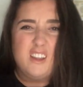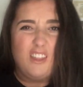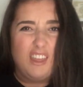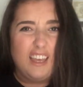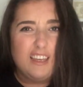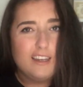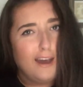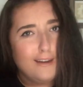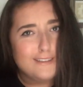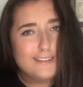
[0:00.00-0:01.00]
thing
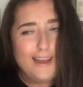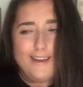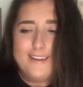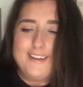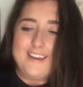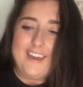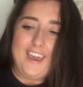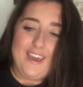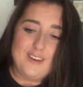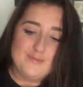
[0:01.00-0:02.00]
calendar.
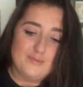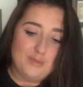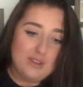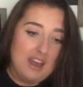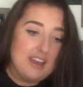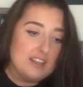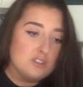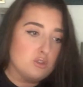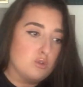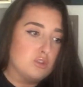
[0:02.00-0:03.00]
Um, but yeah, it
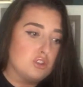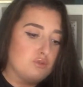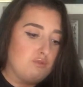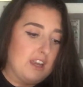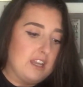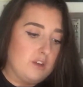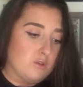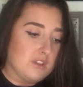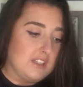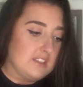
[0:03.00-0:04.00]
is gorgeous, really
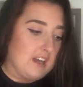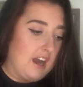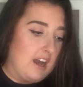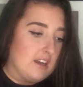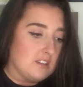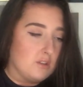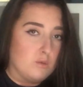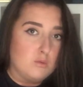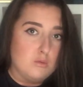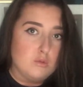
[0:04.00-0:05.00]
goodly size.
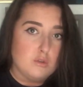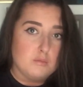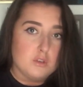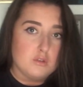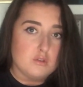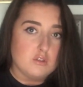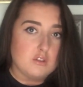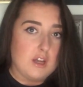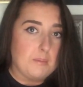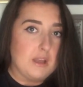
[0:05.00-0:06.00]
Oh, someone's also
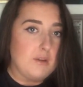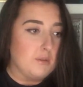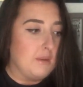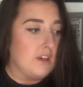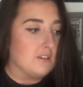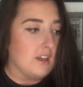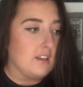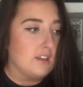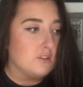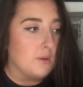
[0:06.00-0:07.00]
trying to play with me because that
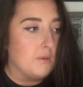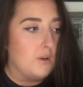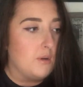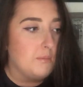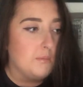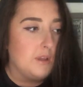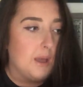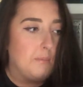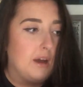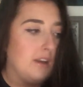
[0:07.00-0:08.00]
thing's coming off.
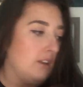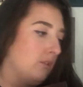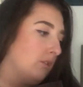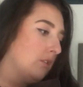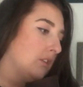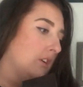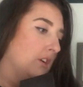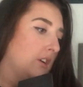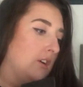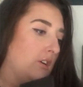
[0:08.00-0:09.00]
Get back in your...
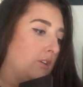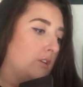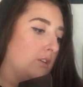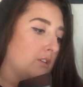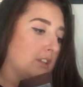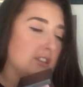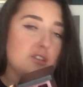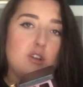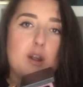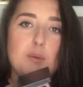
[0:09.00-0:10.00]
Oh, this
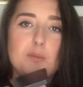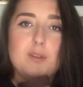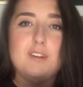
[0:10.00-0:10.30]
is not helping.